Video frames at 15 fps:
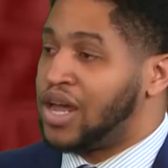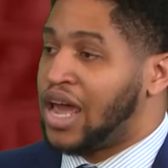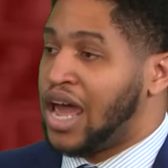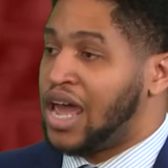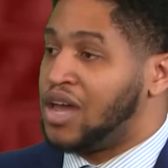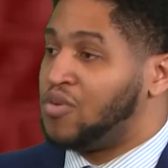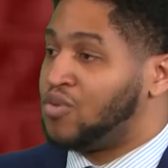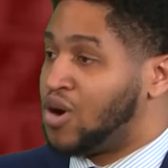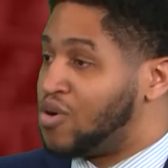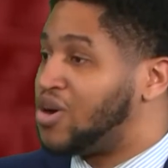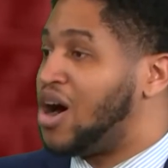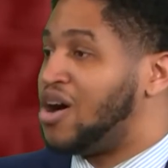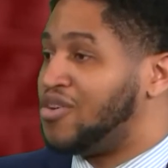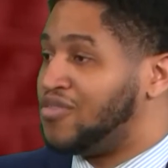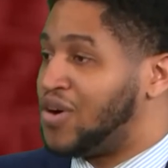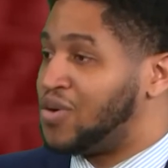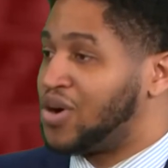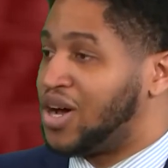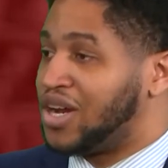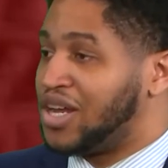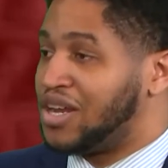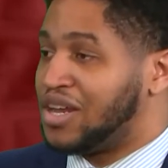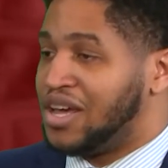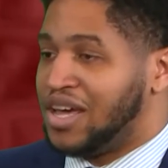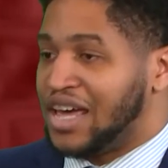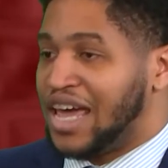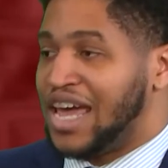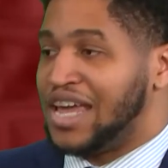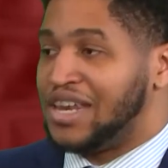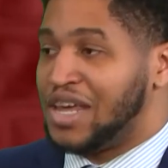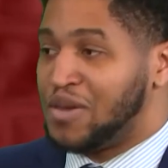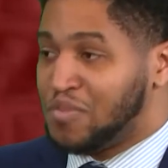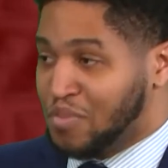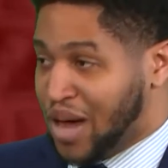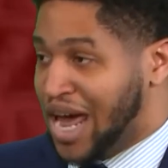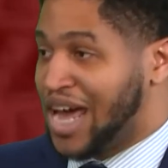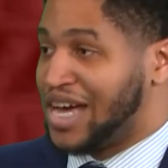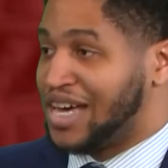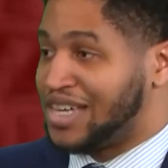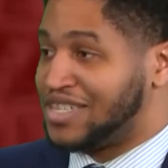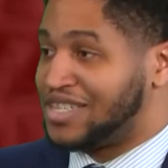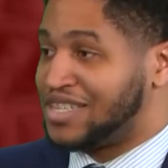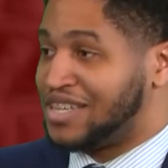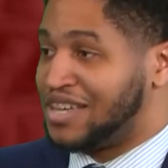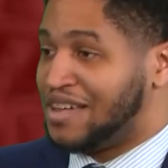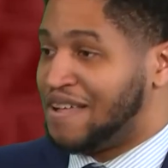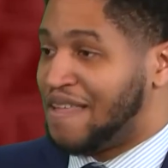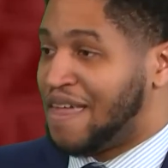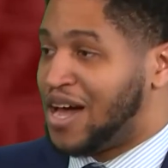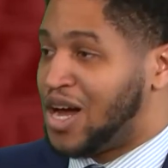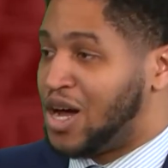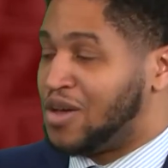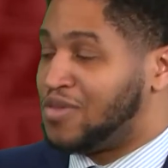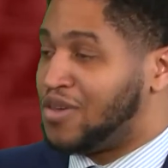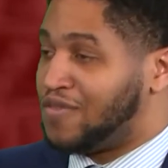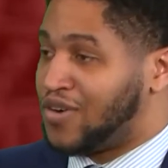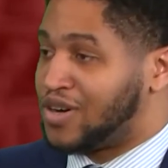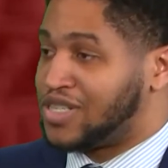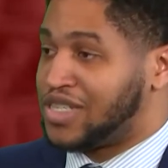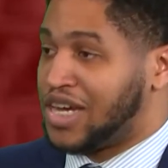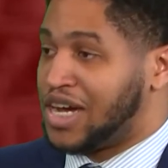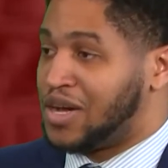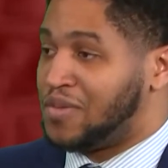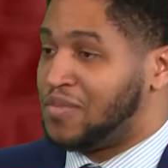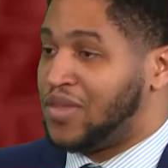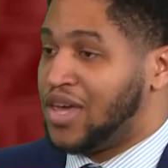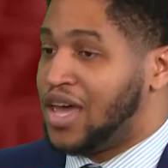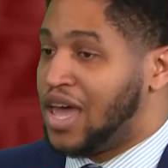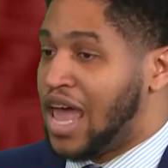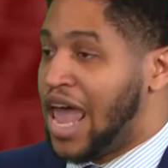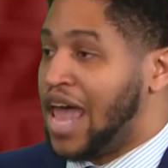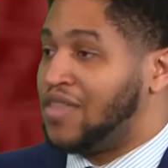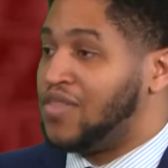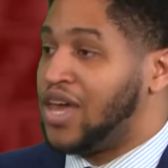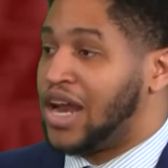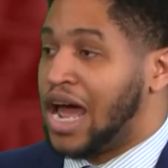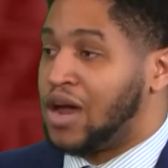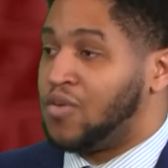a roll call vote on it. It didn't pass the first time. And then I